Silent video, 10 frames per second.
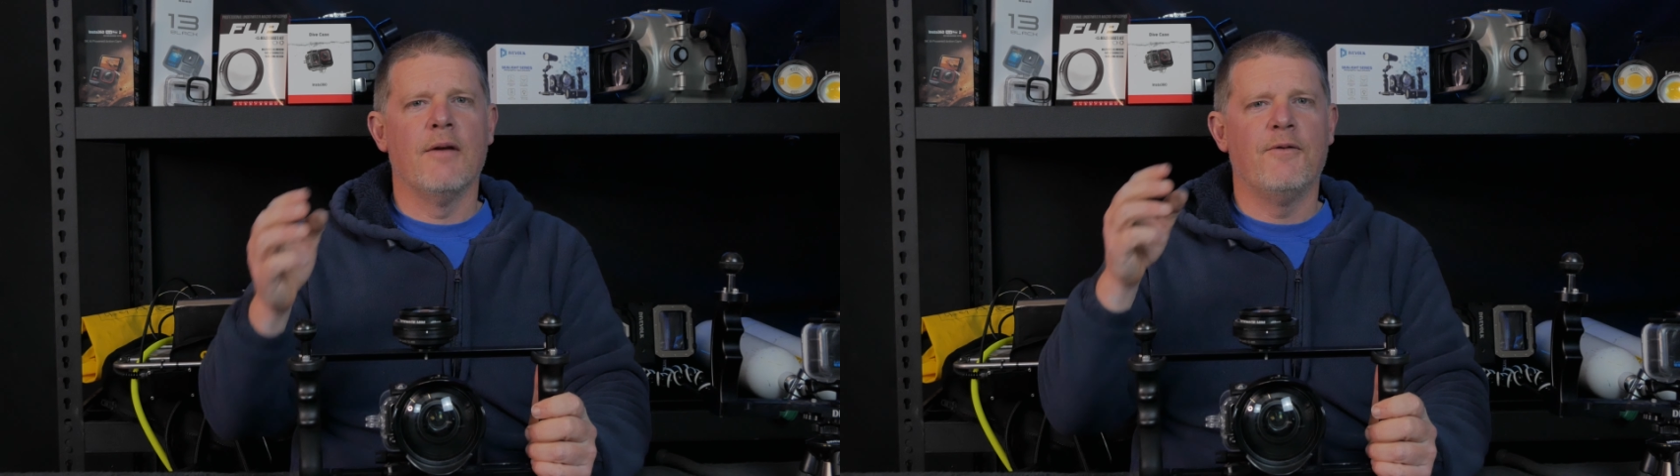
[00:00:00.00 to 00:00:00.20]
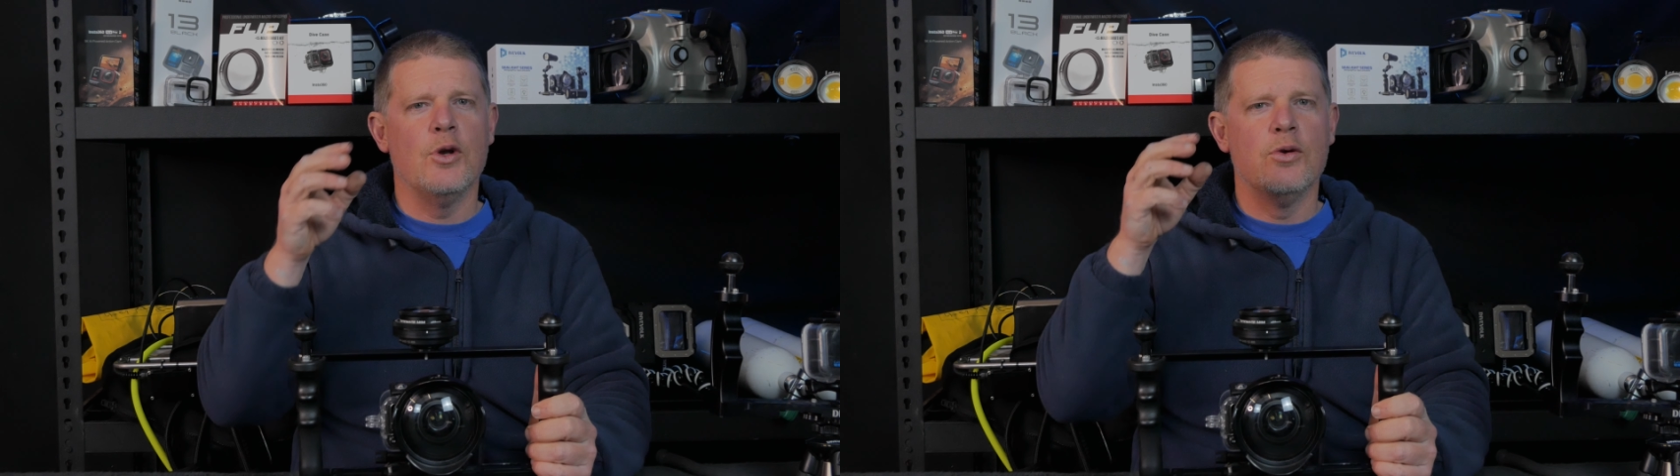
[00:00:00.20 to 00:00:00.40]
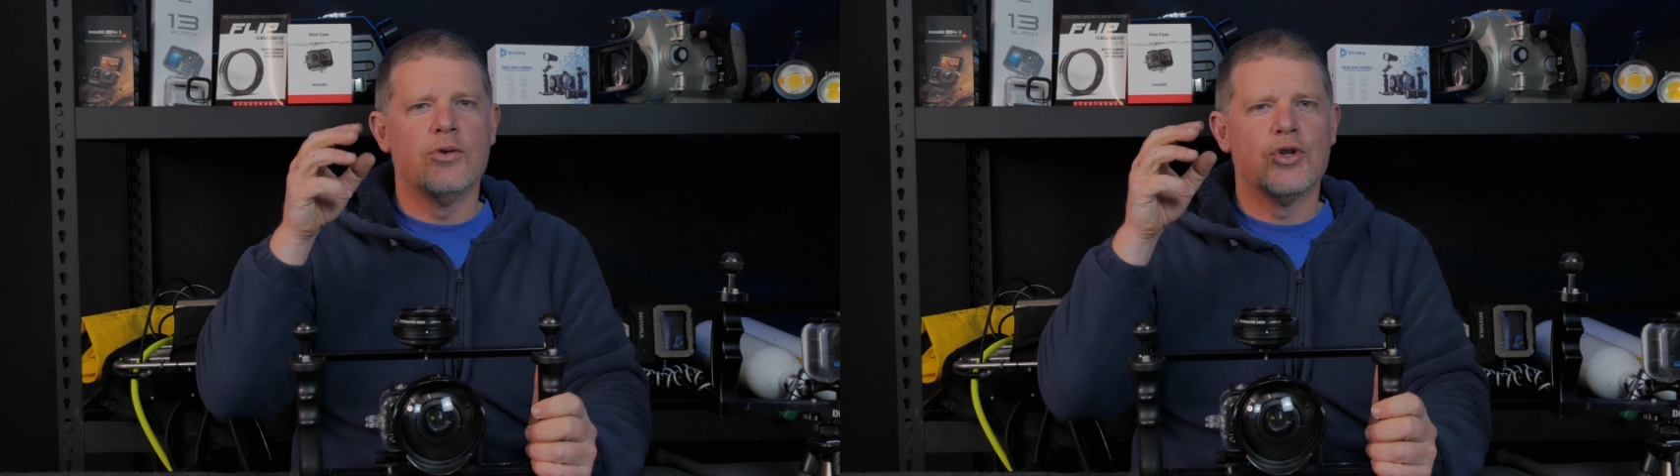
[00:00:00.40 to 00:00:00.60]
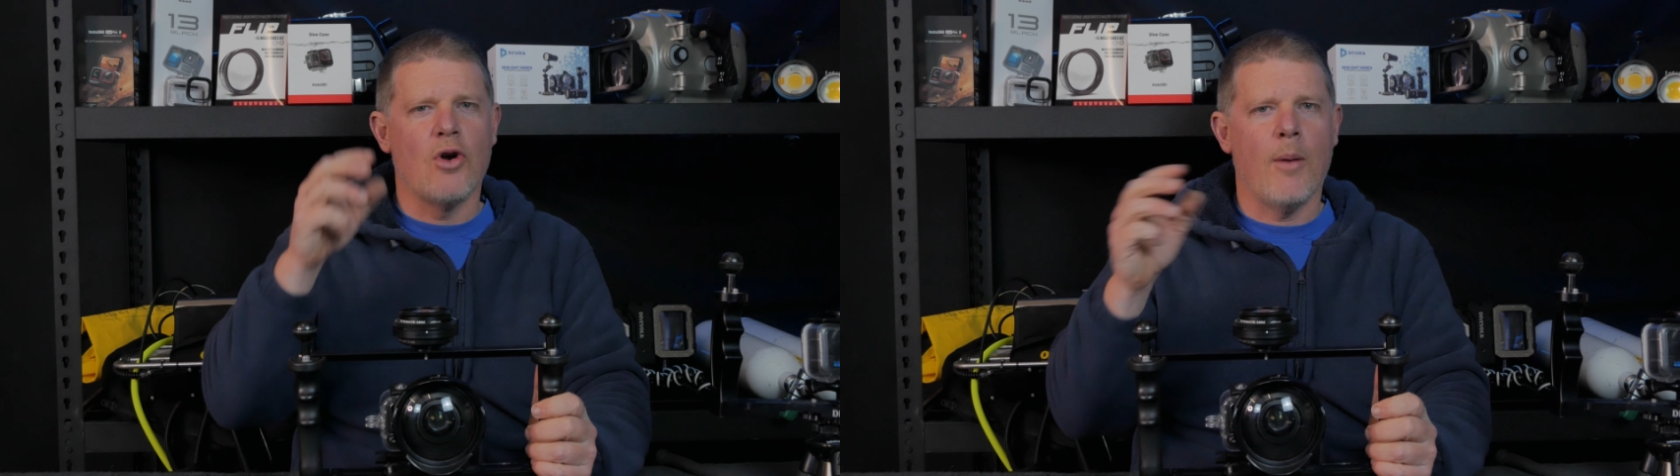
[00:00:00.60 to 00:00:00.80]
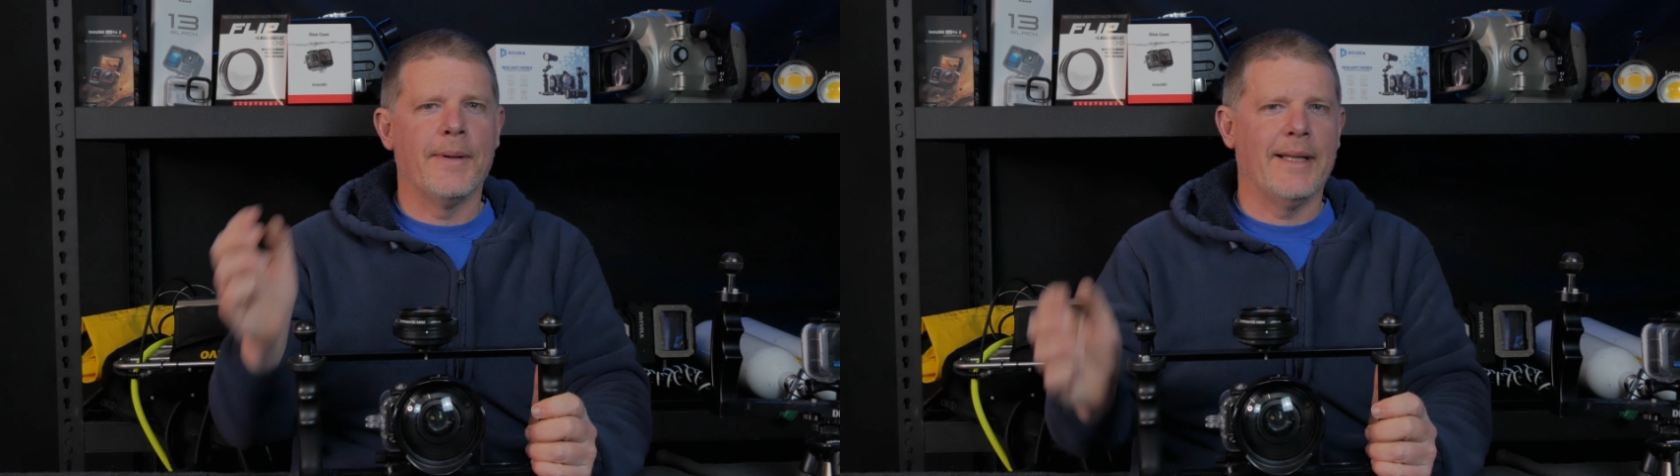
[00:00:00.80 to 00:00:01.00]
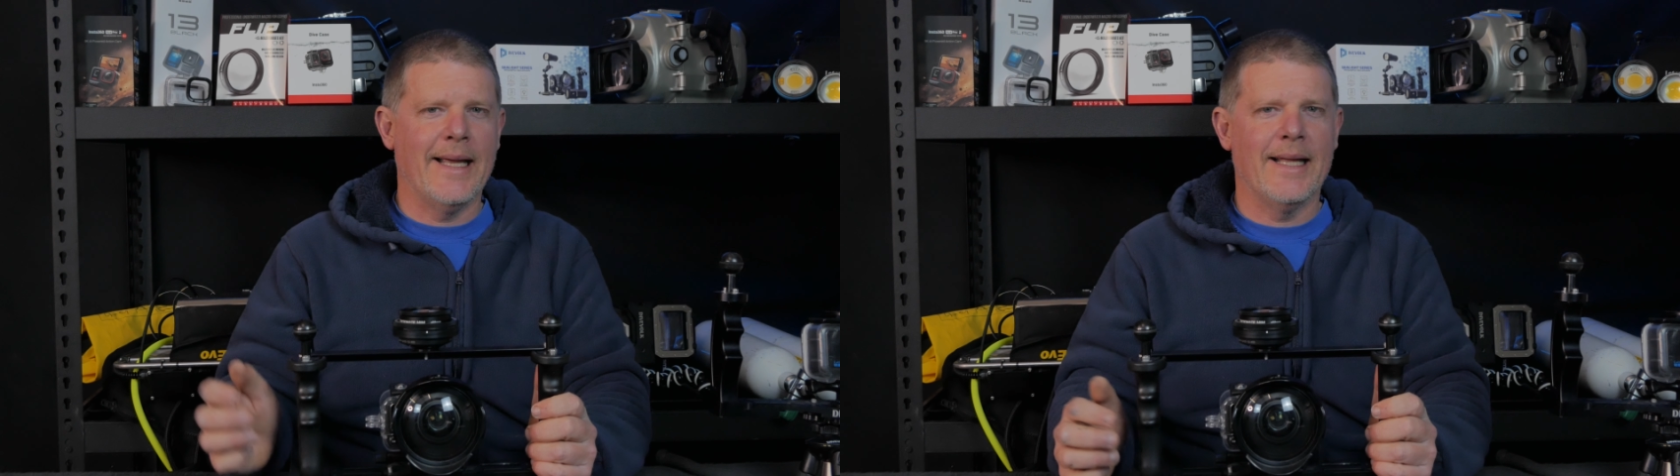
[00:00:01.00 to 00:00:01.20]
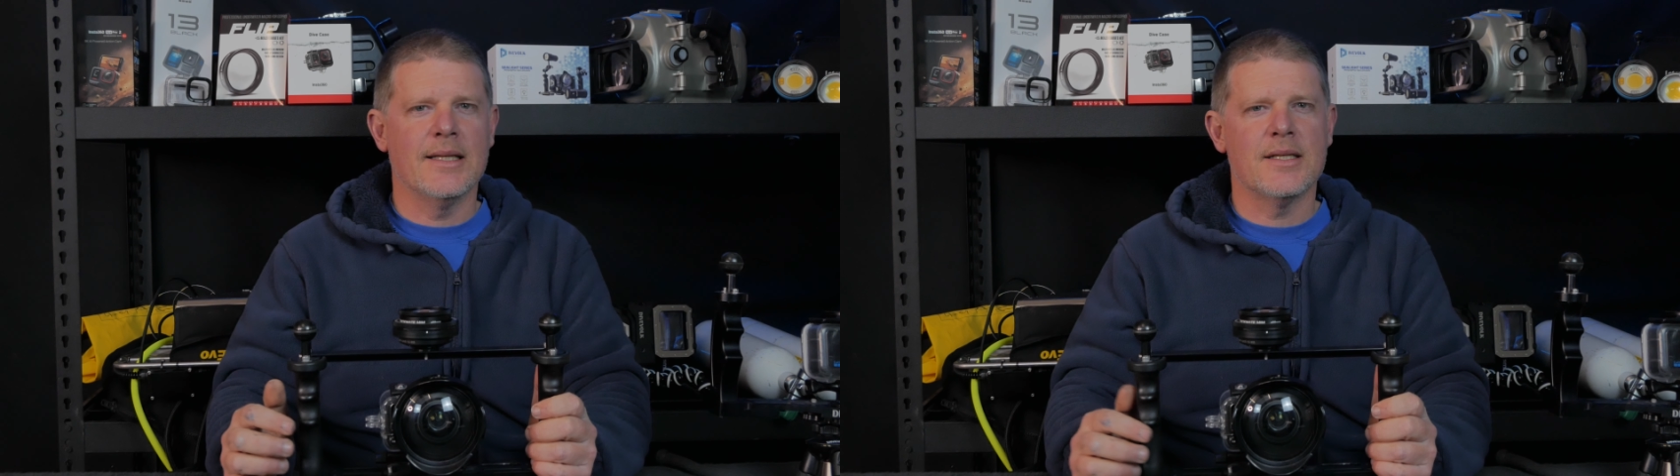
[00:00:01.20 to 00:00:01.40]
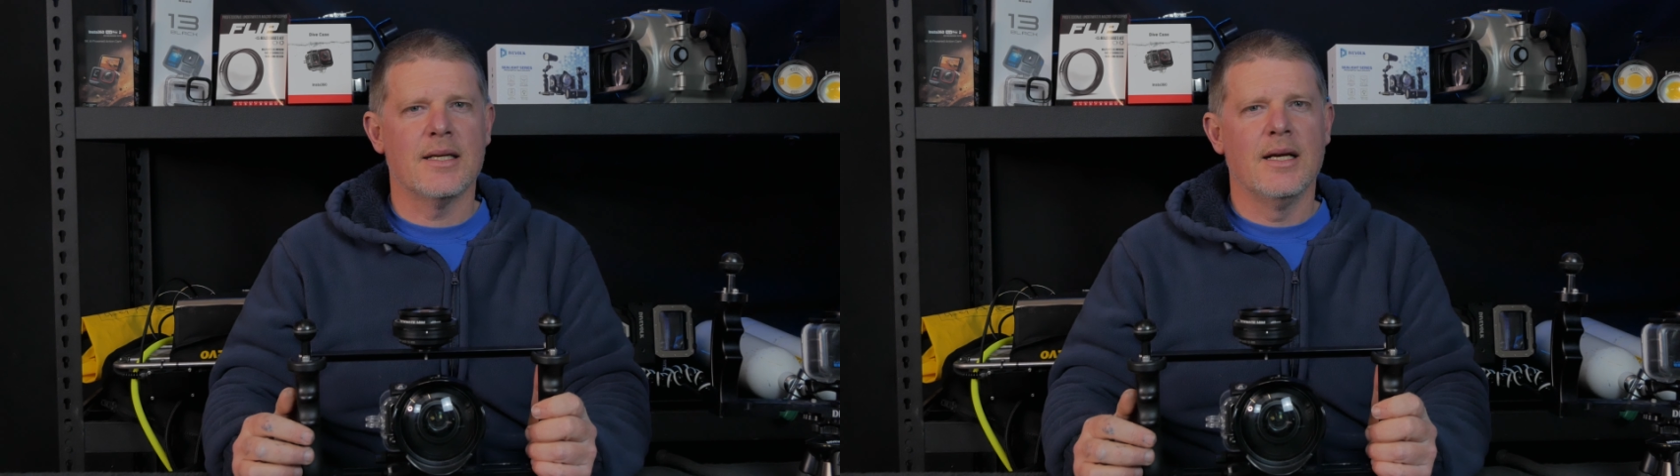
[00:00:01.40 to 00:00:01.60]
if you drop a
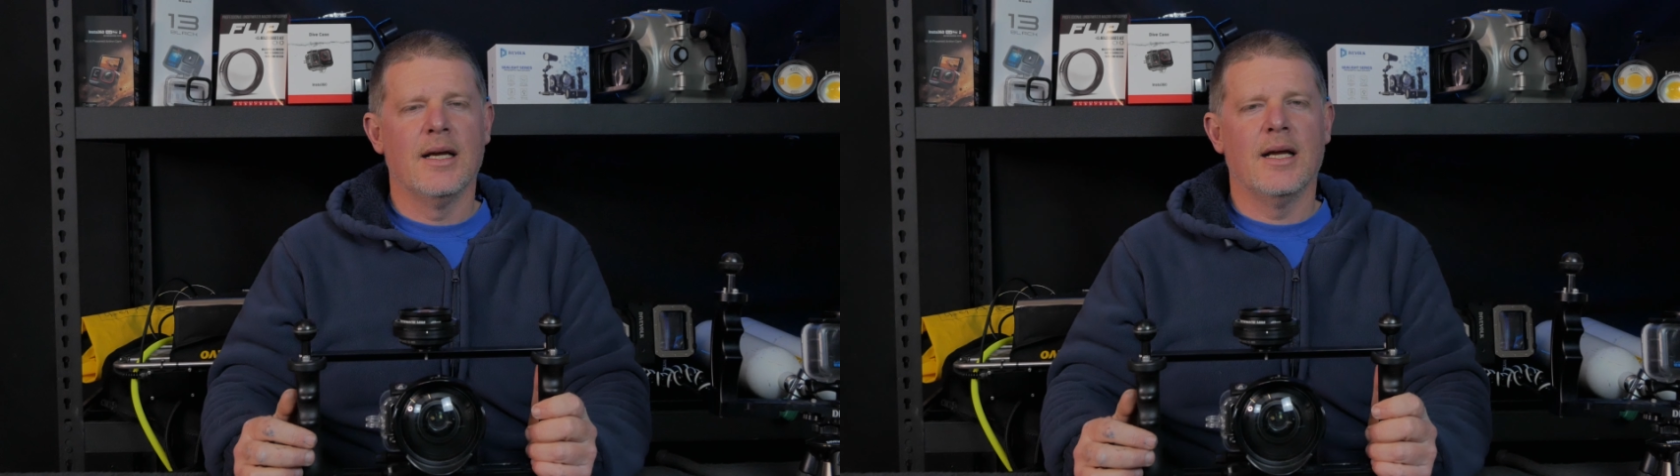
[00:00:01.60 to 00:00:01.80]
lens,